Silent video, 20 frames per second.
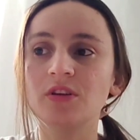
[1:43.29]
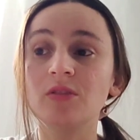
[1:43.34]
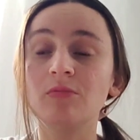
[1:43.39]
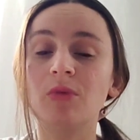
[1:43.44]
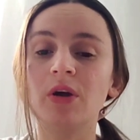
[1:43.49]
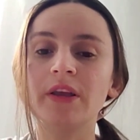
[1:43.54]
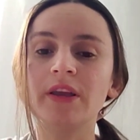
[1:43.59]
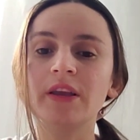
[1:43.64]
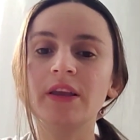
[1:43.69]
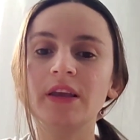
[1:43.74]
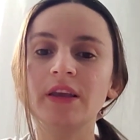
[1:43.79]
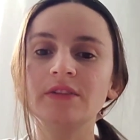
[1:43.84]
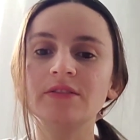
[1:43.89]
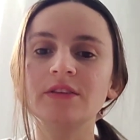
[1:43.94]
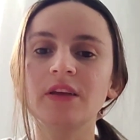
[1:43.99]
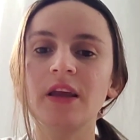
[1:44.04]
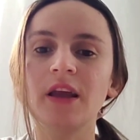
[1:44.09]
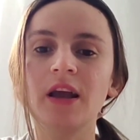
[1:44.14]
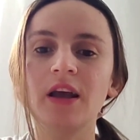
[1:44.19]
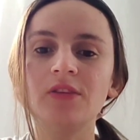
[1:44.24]
In my
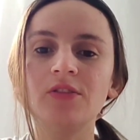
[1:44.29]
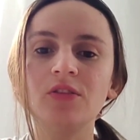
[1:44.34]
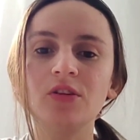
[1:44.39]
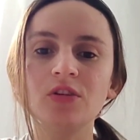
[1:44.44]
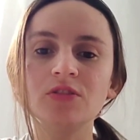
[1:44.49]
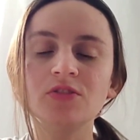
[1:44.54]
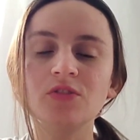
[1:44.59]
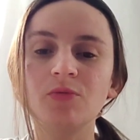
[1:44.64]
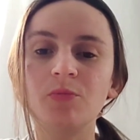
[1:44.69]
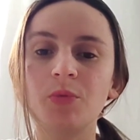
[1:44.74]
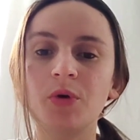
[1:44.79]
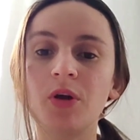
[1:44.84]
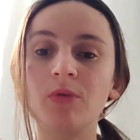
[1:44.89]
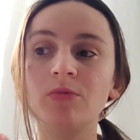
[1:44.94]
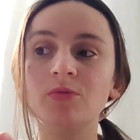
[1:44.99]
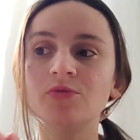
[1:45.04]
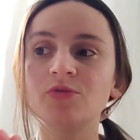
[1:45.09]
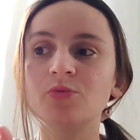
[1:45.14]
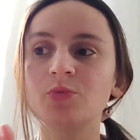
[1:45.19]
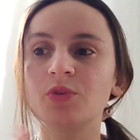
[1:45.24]
case, I had lots of
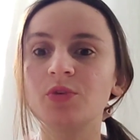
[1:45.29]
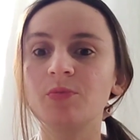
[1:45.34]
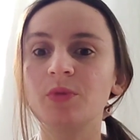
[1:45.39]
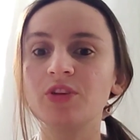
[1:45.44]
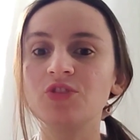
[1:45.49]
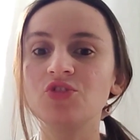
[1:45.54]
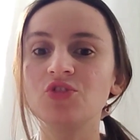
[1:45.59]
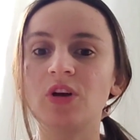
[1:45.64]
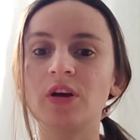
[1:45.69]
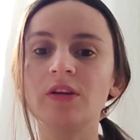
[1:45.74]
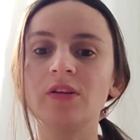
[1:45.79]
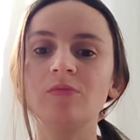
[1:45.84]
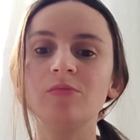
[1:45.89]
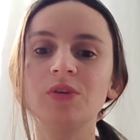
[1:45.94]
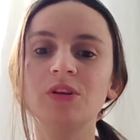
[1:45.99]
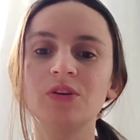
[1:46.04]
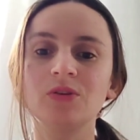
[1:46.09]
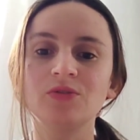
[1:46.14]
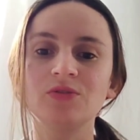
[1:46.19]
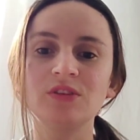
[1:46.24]
problems with my child
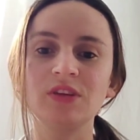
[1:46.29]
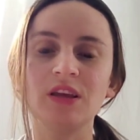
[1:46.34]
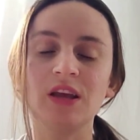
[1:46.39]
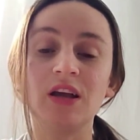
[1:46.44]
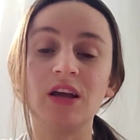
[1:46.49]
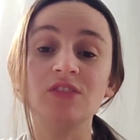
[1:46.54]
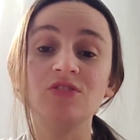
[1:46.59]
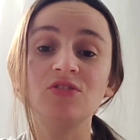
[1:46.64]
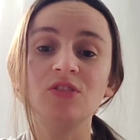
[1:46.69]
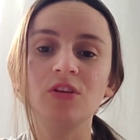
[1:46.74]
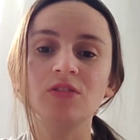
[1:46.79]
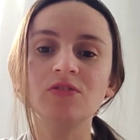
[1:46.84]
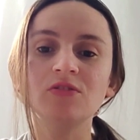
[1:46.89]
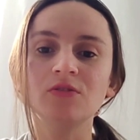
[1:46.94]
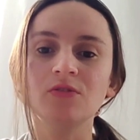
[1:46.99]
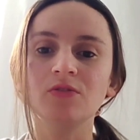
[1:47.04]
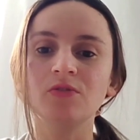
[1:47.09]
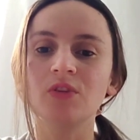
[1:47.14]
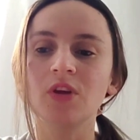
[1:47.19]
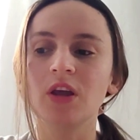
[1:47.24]
because he had
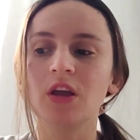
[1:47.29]
lots of